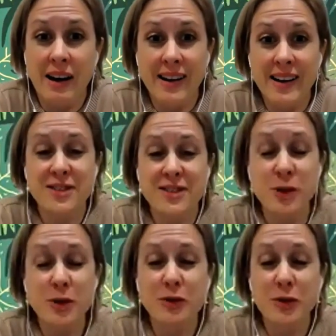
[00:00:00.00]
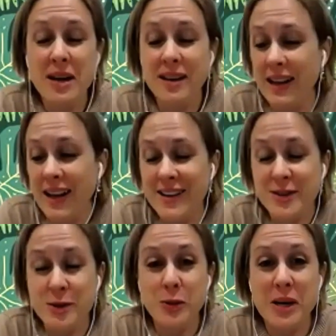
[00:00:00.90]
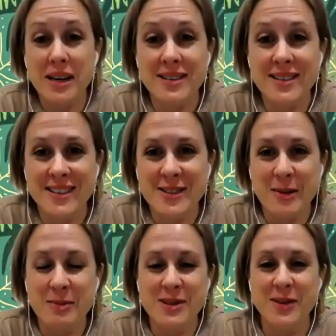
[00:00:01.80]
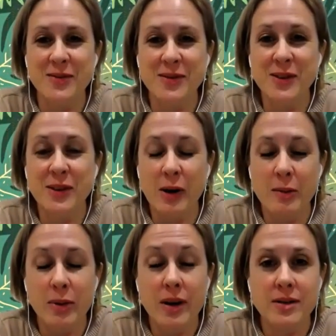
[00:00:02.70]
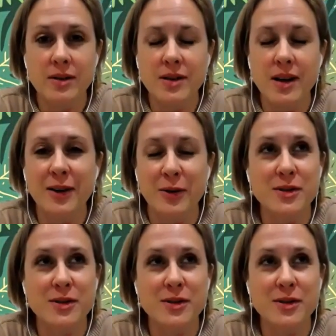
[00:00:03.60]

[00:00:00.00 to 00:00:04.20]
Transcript: like, is new for me in the last 2 weeks in terms of your own personal cycle.